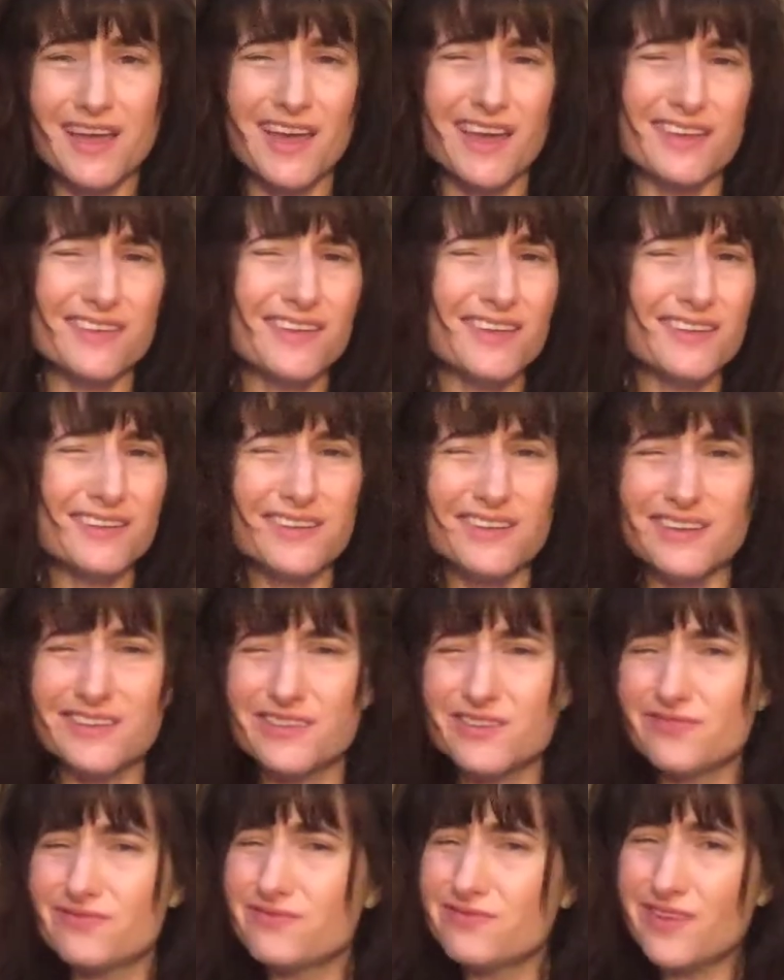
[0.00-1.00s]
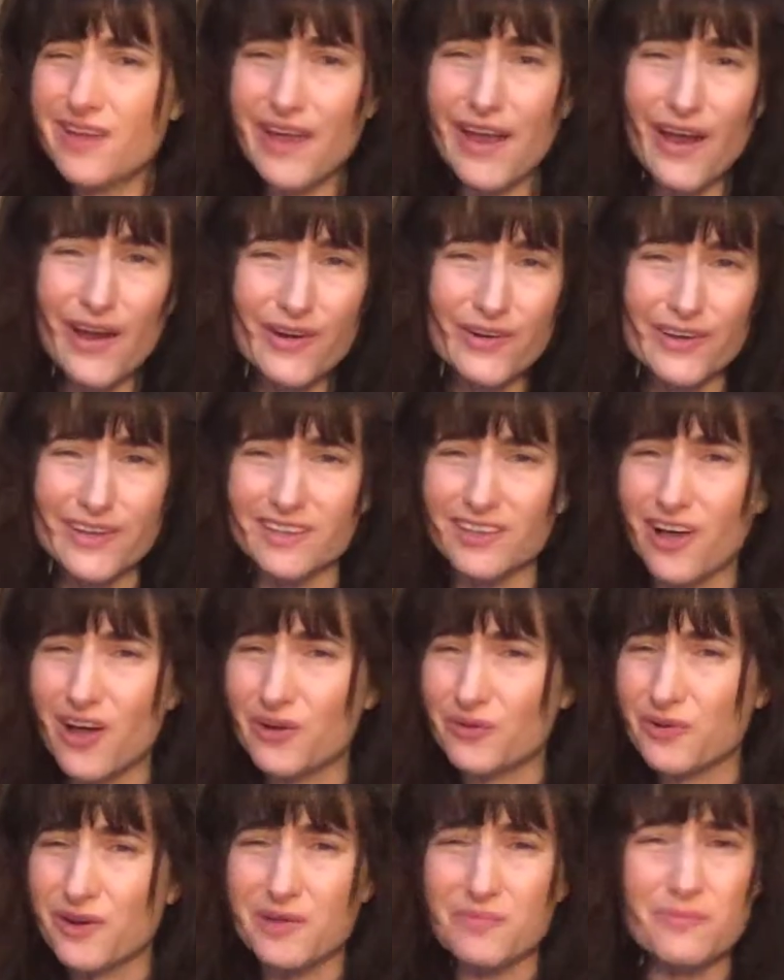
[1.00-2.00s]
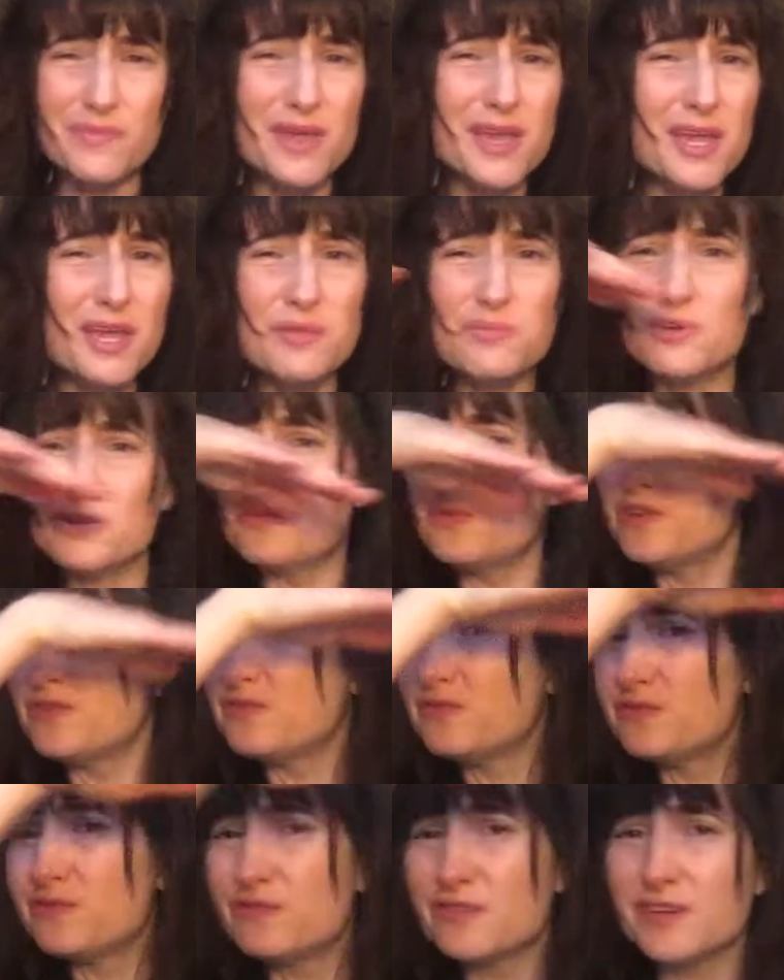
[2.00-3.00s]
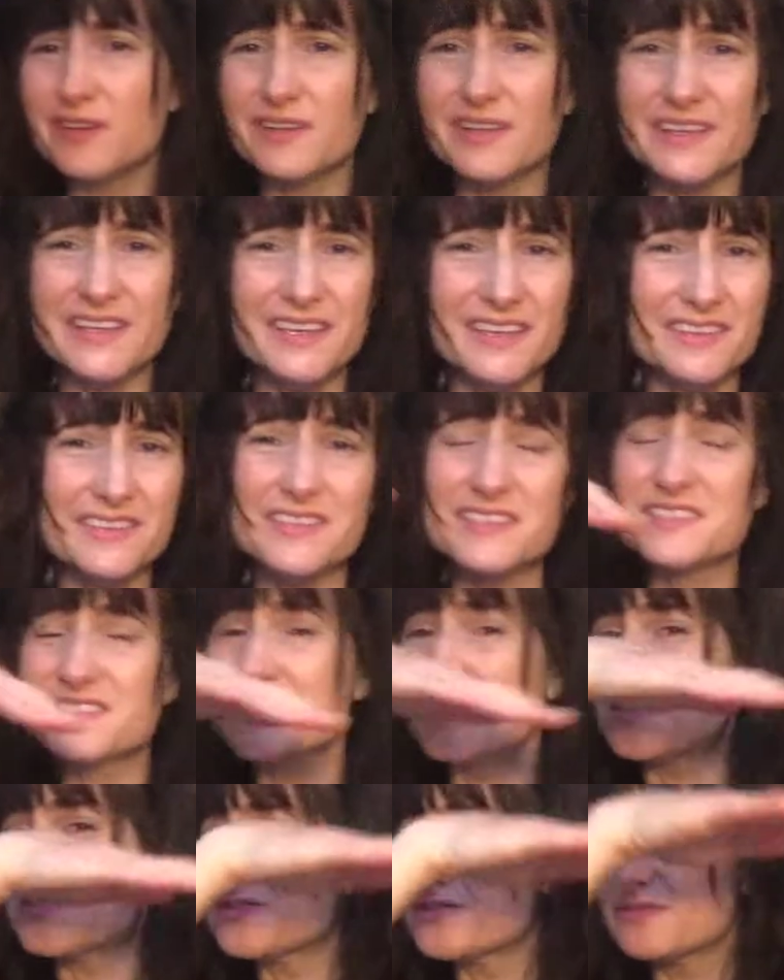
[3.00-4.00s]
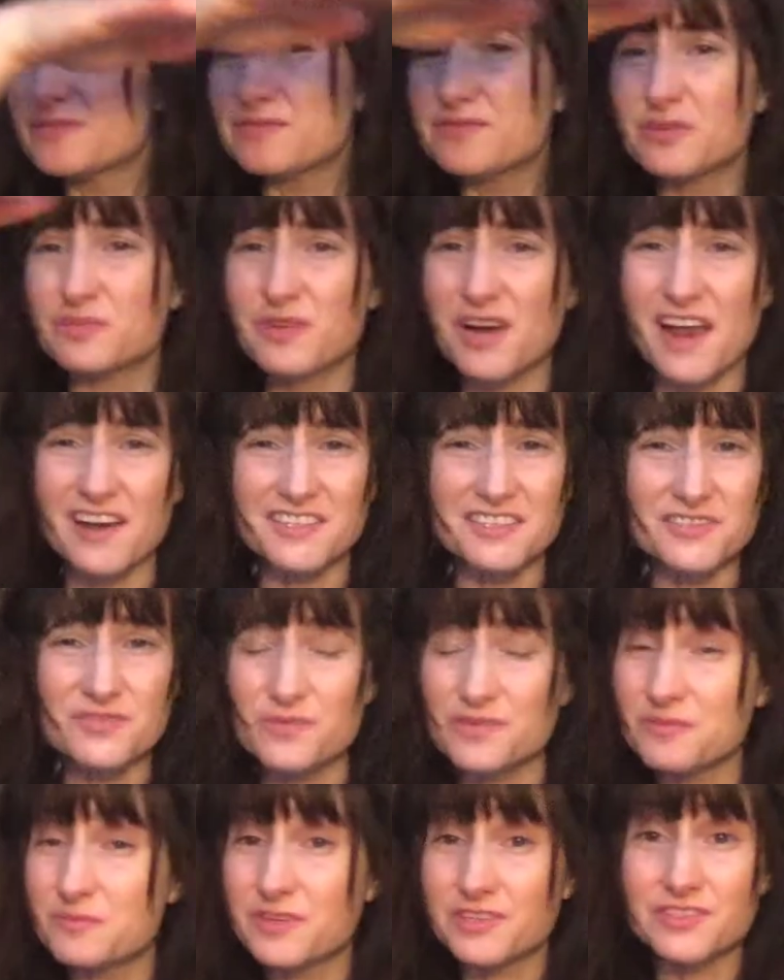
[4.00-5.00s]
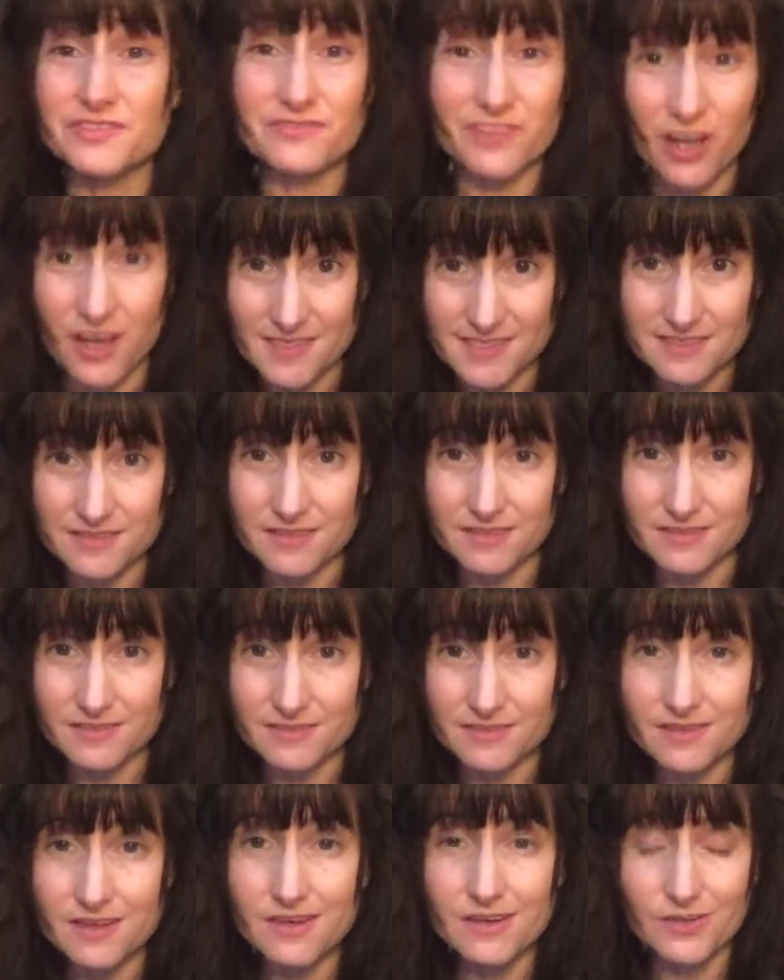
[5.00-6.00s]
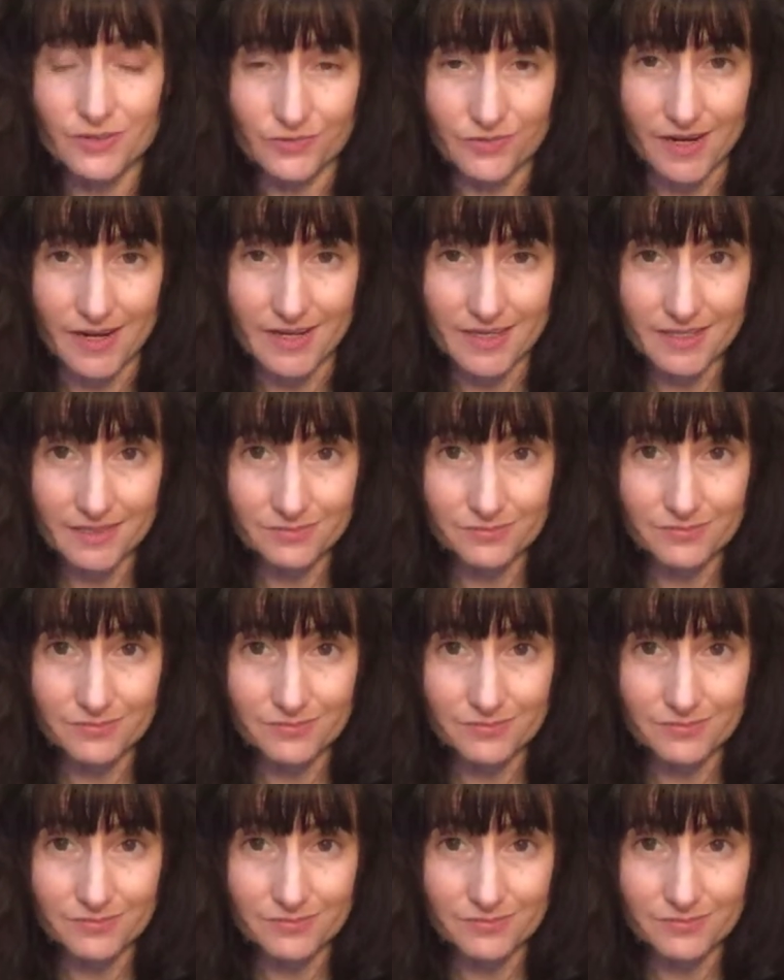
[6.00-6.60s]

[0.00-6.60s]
And then in the very long run, maybe we fill in the center of the practice with a bunch of asanas, right?